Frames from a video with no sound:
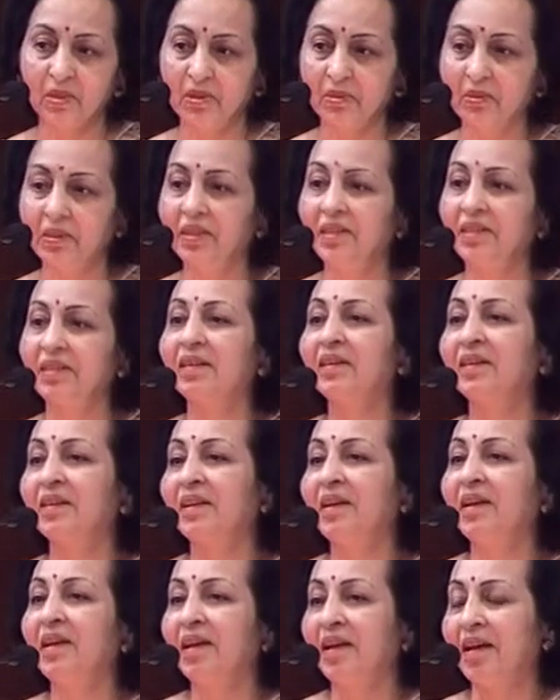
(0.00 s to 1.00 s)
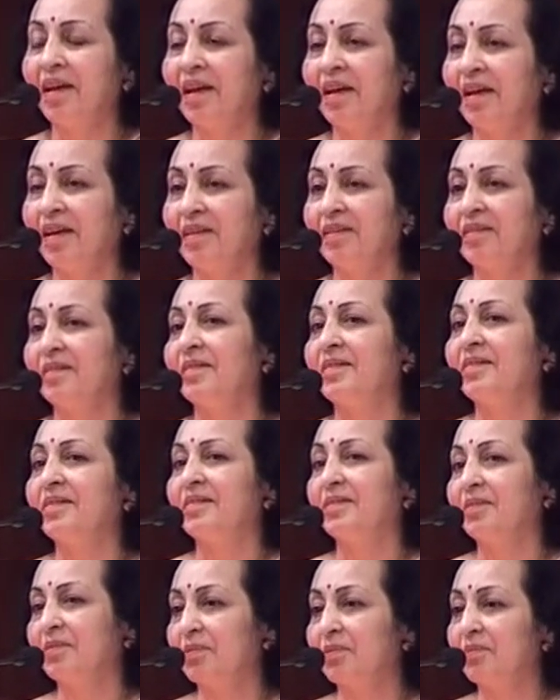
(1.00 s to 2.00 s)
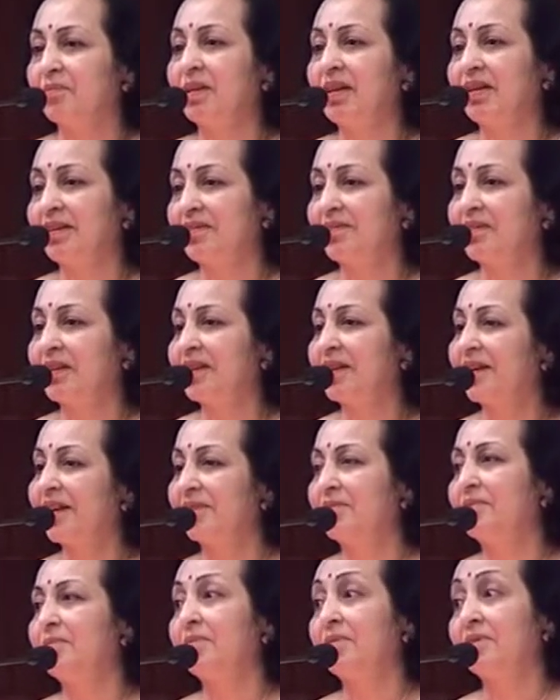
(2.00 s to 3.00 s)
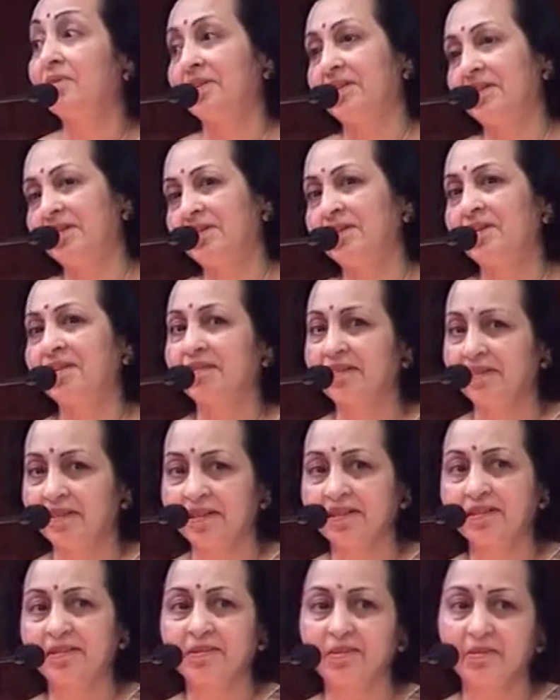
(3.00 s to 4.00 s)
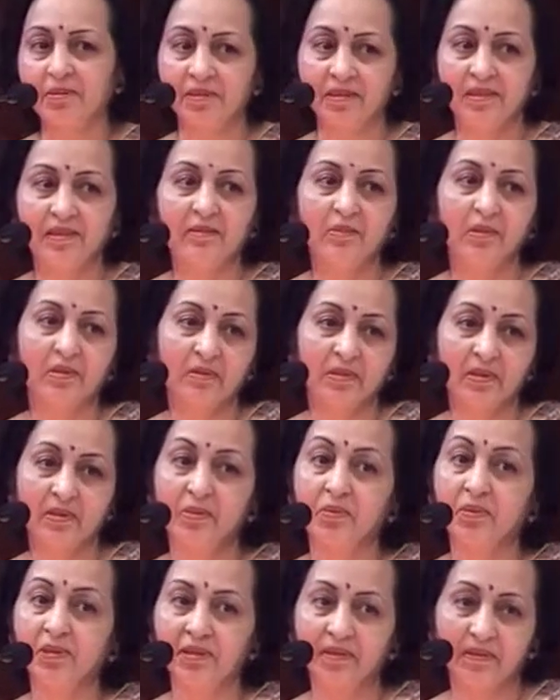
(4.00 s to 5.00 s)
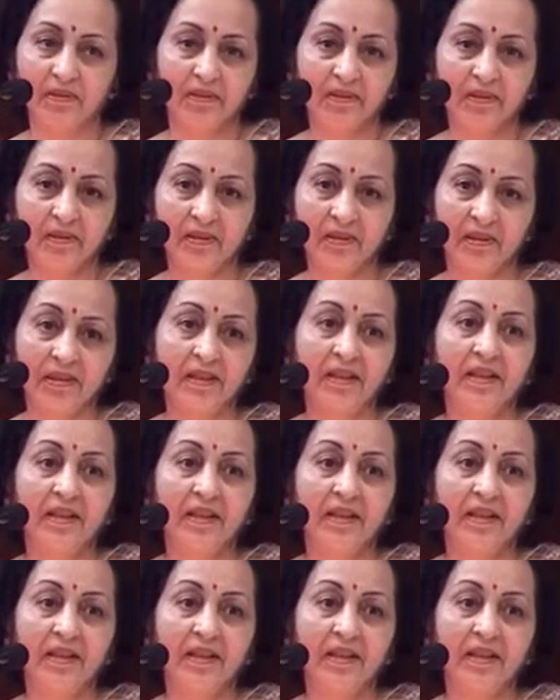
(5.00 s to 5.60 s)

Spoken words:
in between, and you know, we literally had to crane our necks to see what was going on.